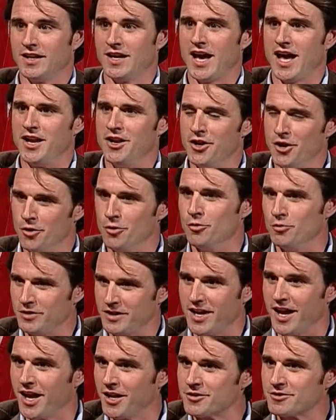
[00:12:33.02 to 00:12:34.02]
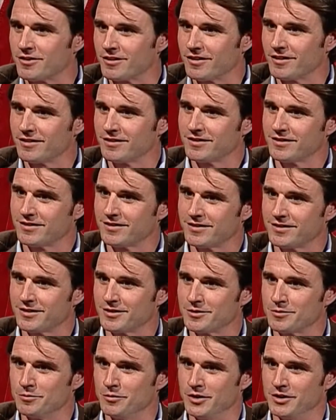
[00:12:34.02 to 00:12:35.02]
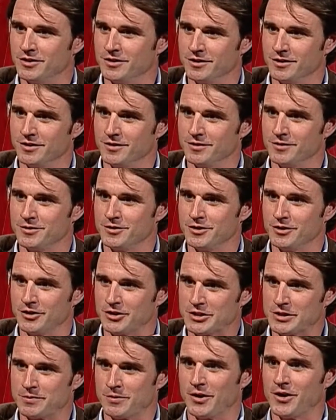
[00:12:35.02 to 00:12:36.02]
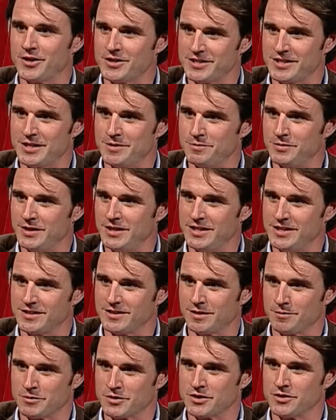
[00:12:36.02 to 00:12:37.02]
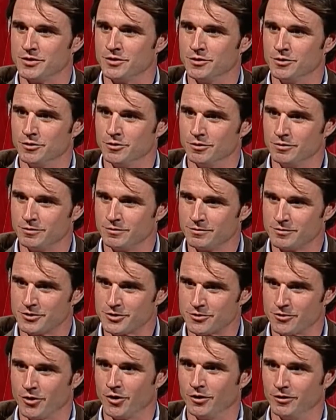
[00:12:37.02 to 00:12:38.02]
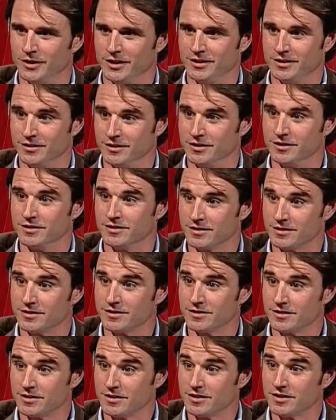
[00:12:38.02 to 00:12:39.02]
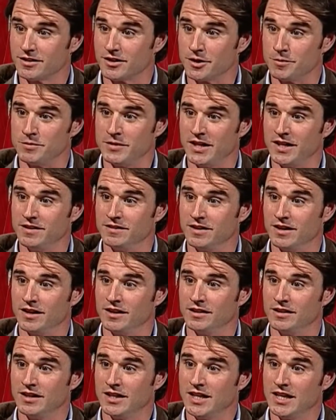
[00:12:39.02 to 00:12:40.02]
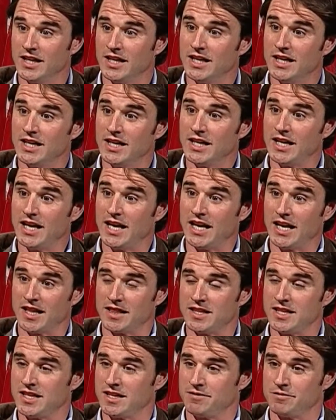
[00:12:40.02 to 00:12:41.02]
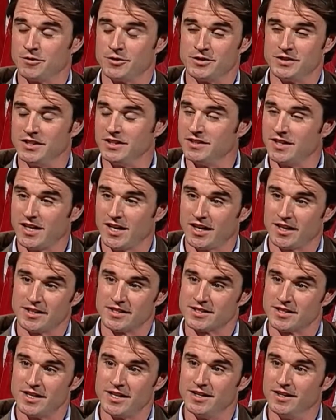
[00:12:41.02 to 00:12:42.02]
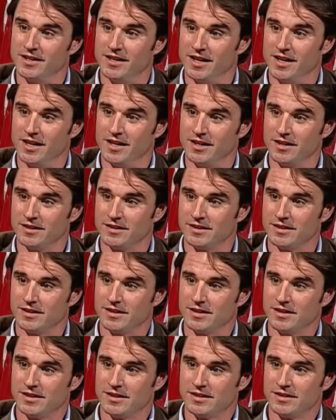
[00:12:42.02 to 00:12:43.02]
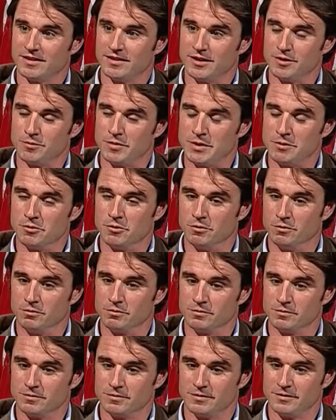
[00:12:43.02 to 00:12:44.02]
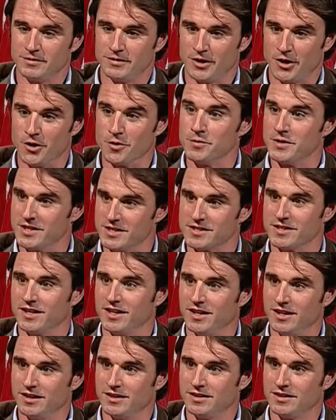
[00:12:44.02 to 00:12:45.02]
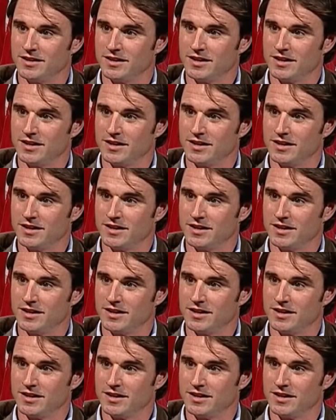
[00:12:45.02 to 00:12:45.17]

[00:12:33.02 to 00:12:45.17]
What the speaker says: I know the answer. But to experience that peace, I'm still struggling to obtain that. And I think if there's anything I could say today that people hear me say,